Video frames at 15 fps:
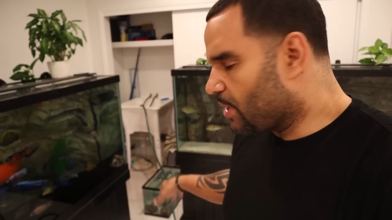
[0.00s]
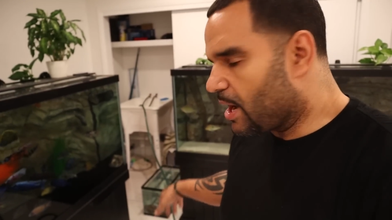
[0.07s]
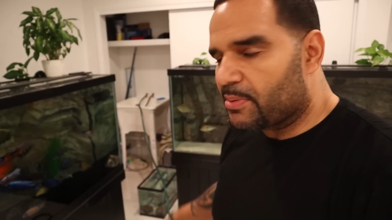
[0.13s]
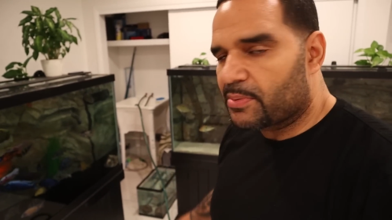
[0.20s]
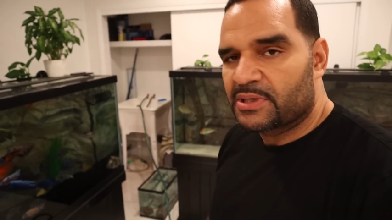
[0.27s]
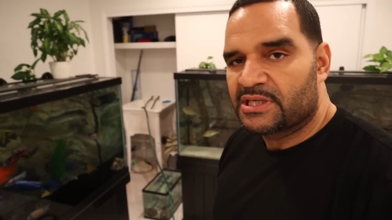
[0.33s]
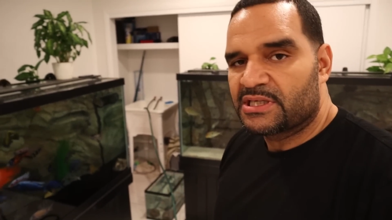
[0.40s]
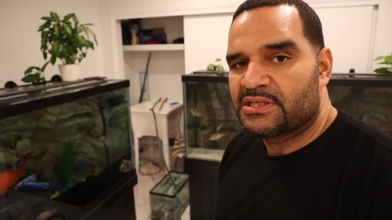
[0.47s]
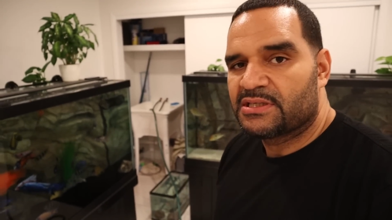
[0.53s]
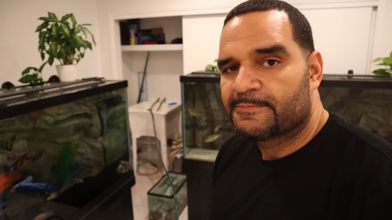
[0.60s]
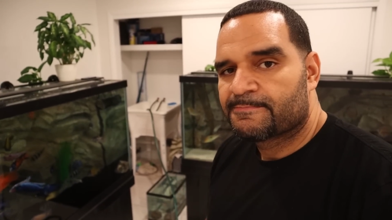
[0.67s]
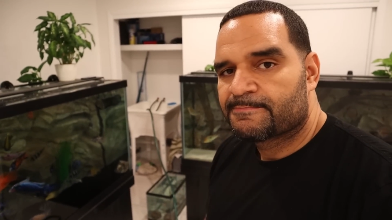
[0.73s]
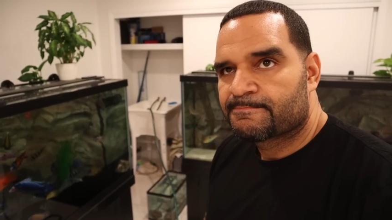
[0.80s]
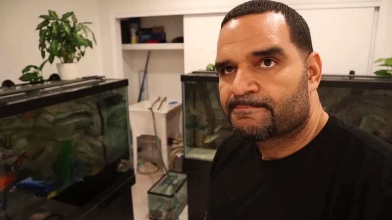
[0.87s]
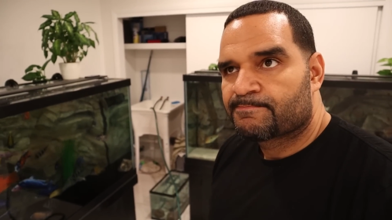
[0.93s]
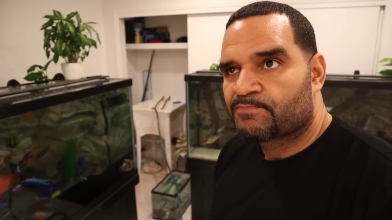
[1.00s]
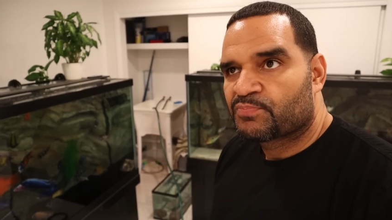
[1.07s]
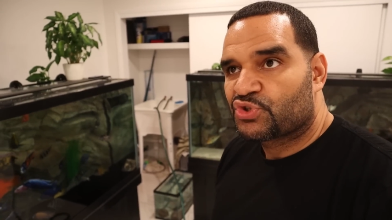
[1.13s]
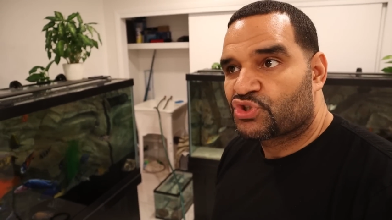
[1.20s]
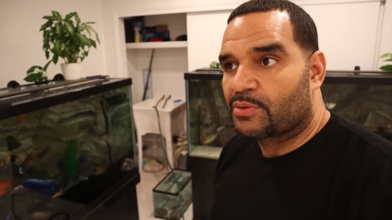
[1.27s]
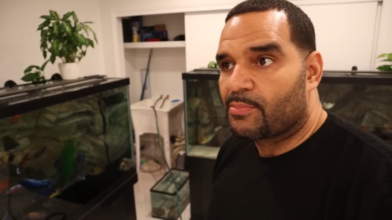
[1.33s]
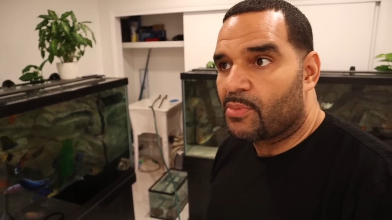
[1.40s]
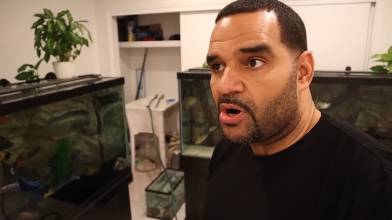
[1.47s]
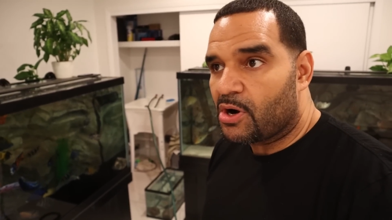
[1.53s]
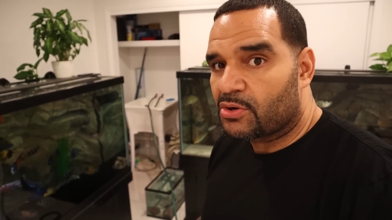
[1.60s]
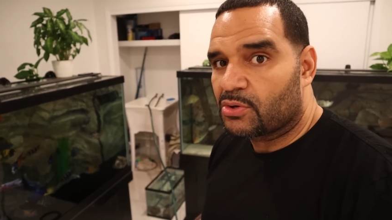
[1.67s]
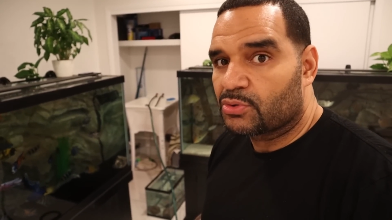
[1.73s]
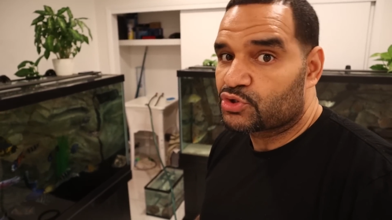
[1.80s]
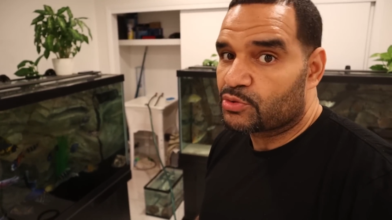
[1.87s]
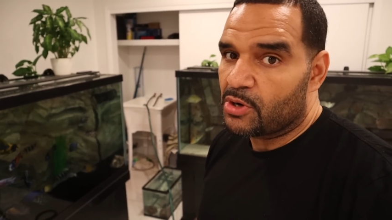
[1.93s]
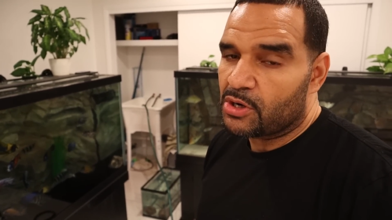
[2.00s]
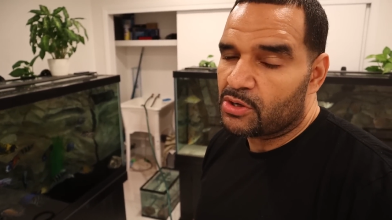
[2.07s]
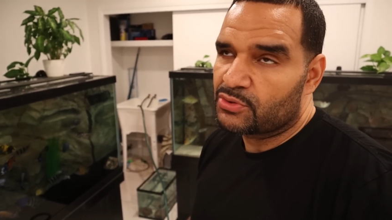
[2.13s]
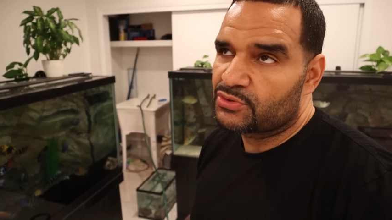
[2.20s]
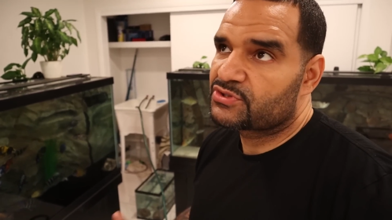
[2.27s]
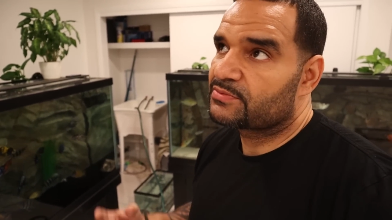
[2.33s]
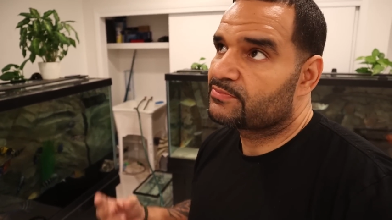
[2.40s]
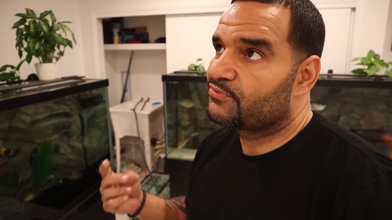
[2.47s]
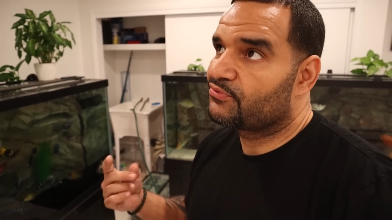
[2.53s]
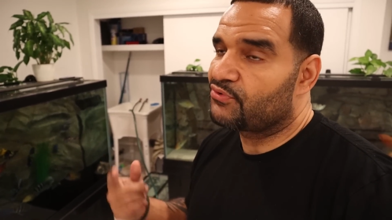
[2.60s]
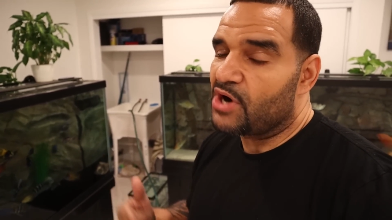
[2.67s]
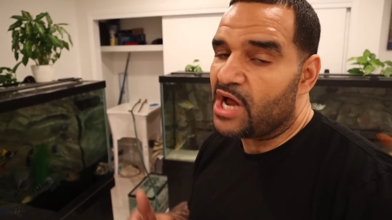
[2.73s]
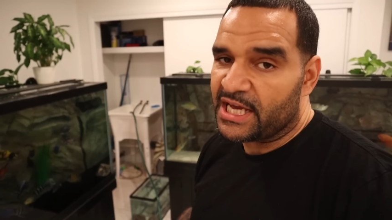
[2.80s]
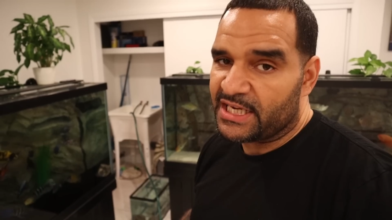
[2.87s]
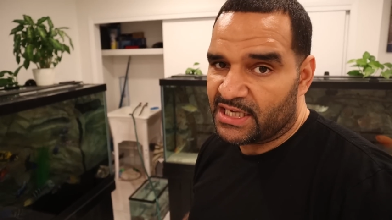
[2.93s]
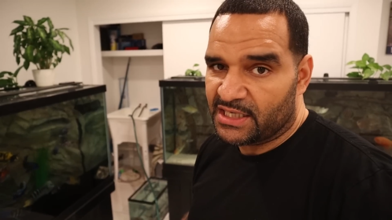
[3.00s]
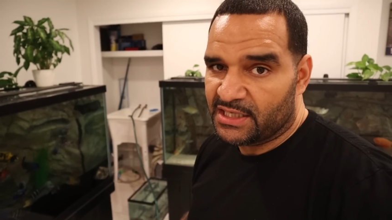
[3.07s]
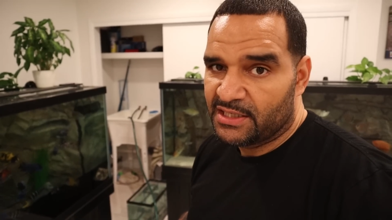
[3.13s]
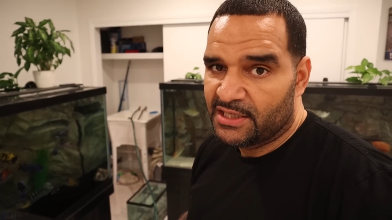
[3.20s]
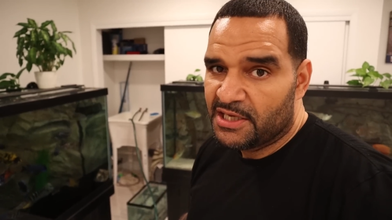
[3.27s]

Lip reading: probably tomorrow's Friday.